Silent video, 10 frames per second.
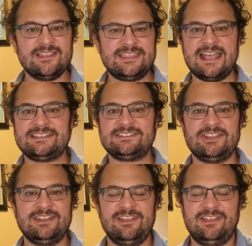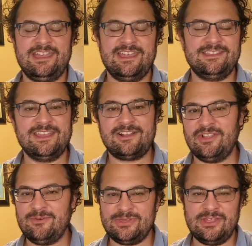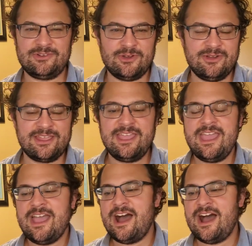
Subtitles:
Tesla and Nikola, what they're doing.